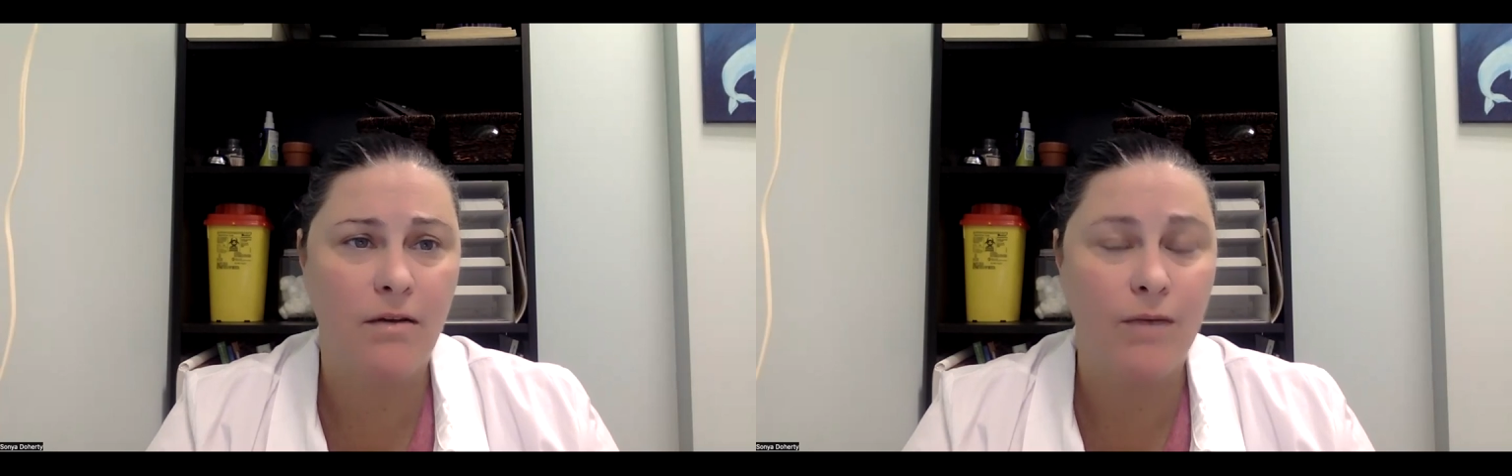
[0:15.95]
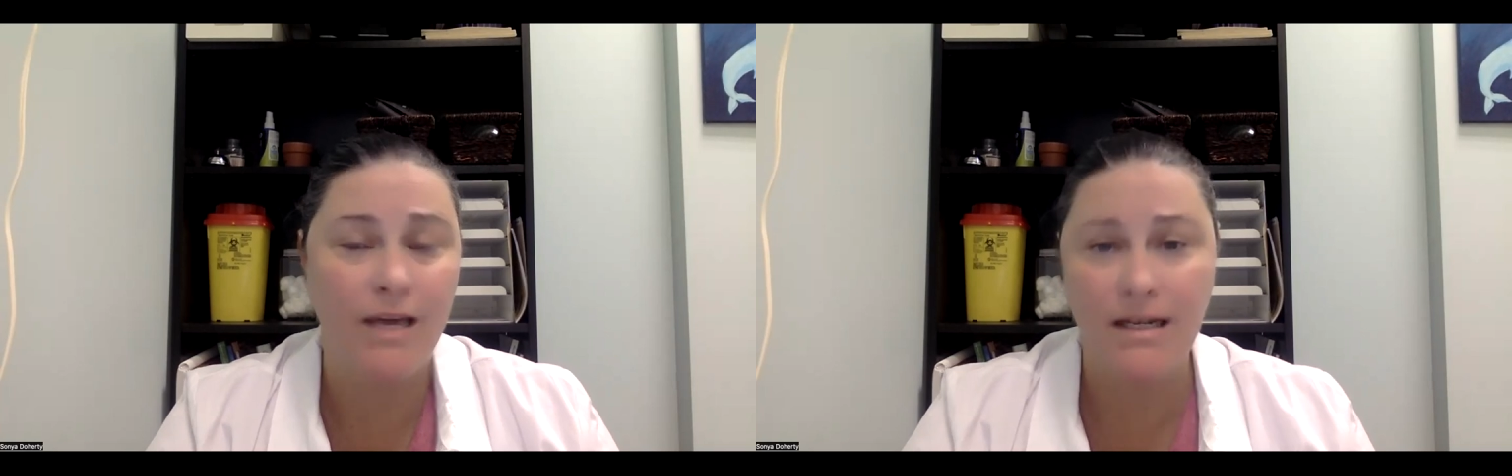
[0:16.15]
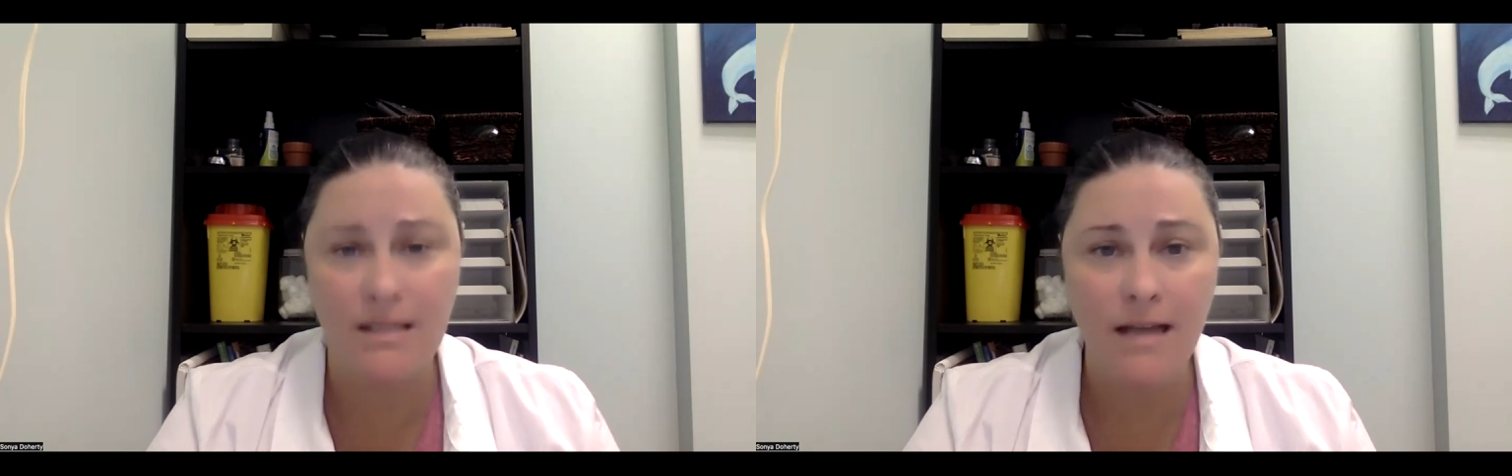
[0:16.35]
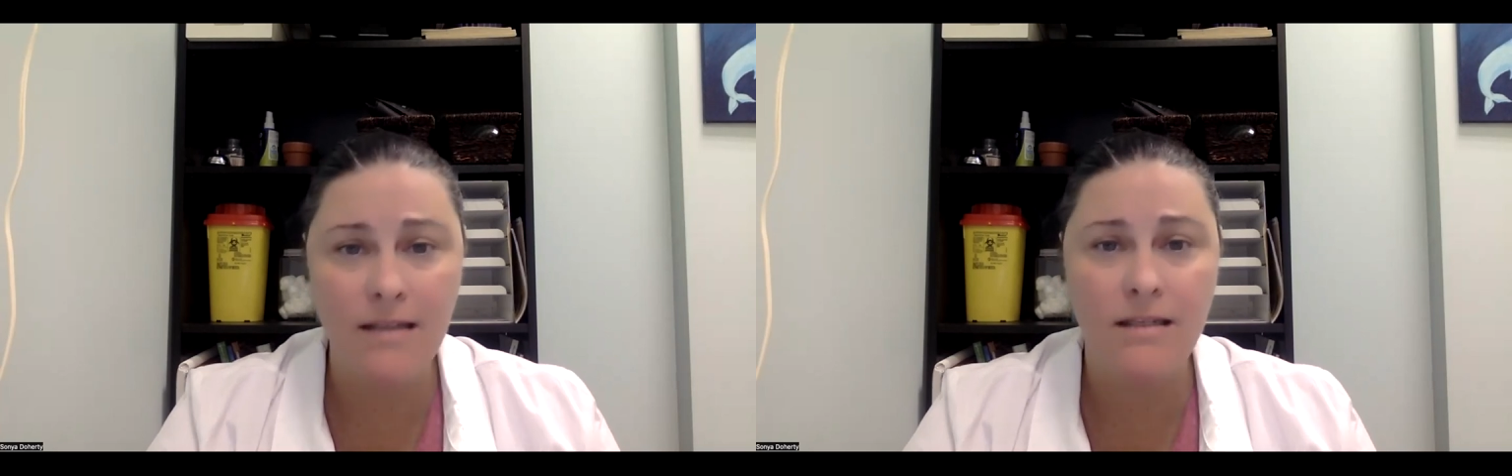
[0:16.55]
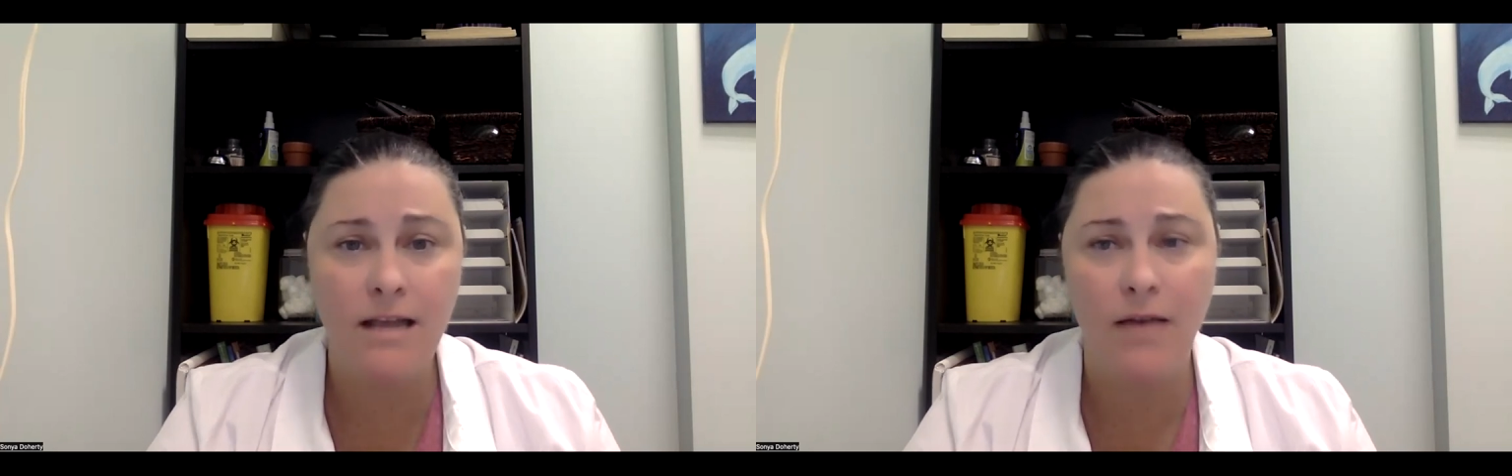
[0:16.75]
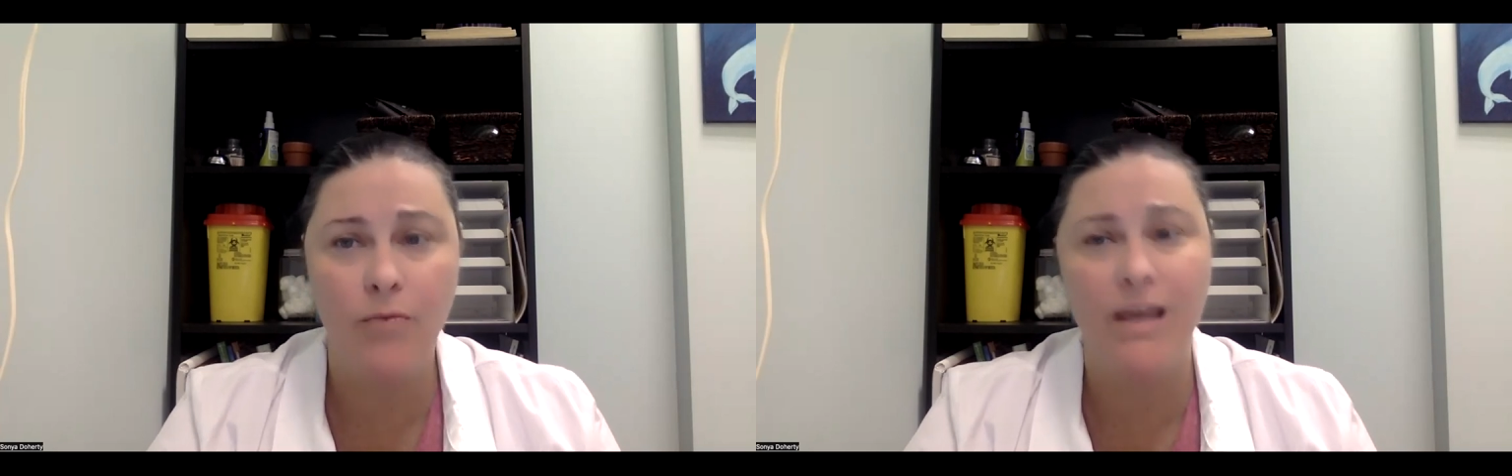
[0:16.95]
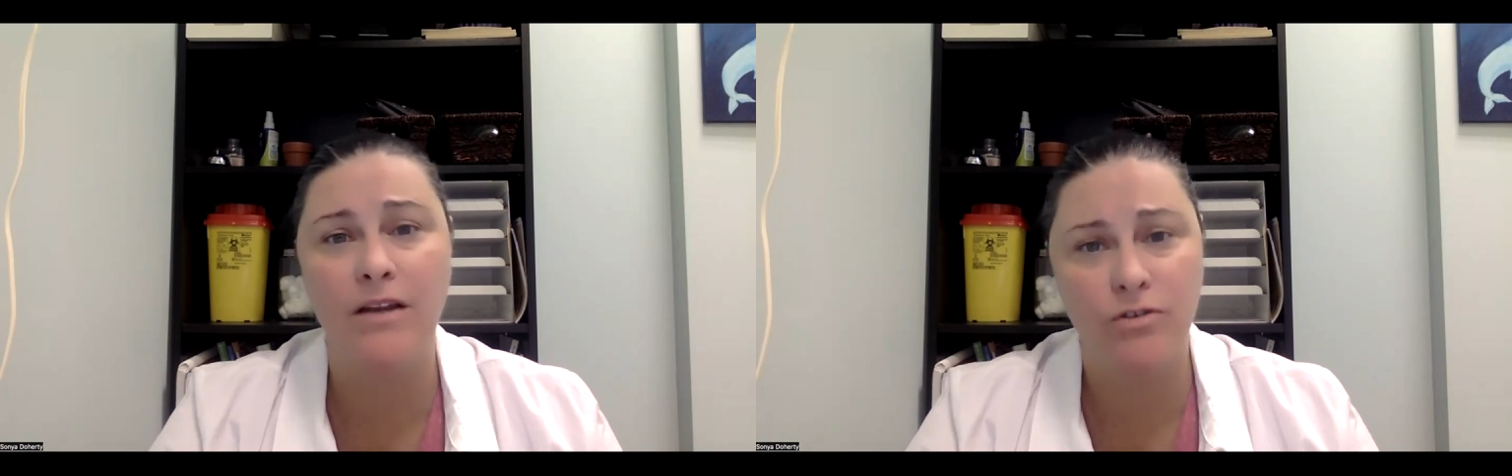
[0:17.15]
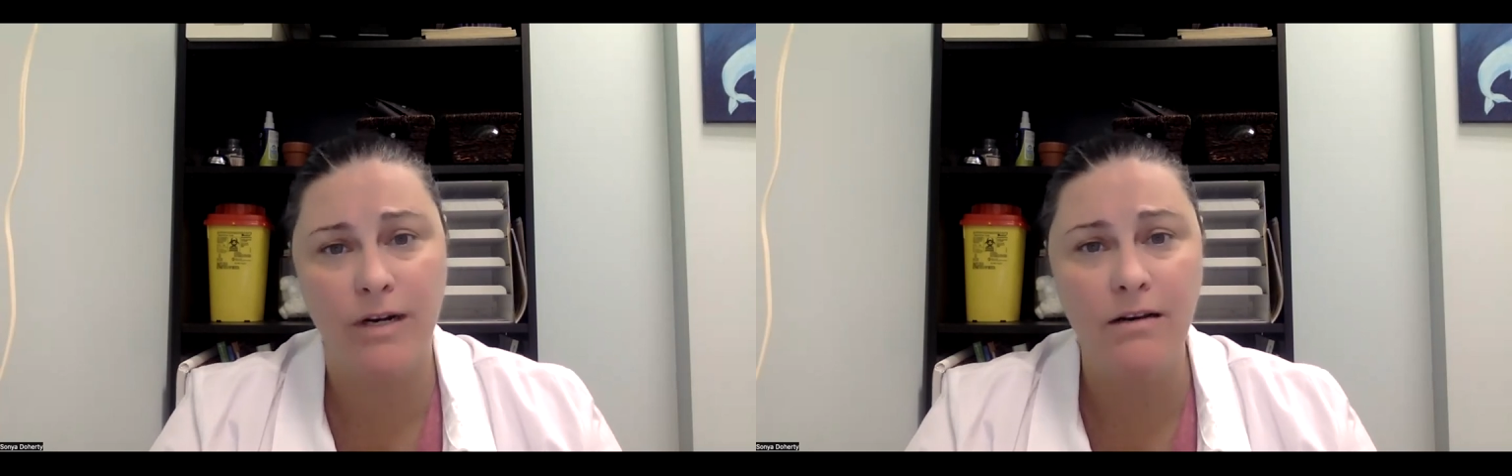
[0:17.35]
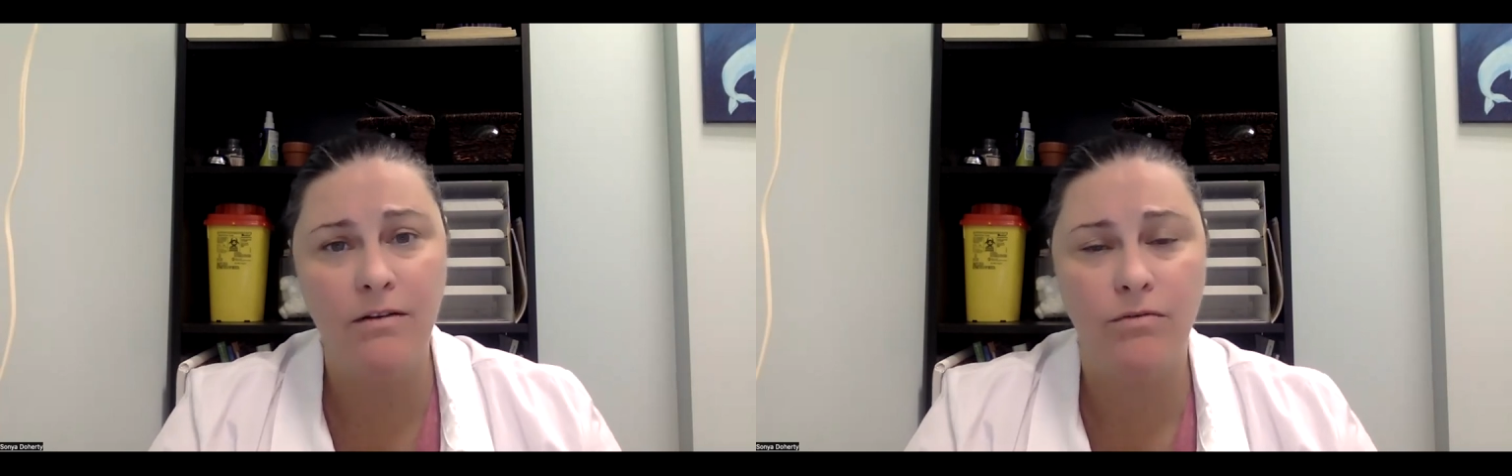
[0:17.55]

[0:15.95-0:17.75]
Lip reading: we can assess and we can treat,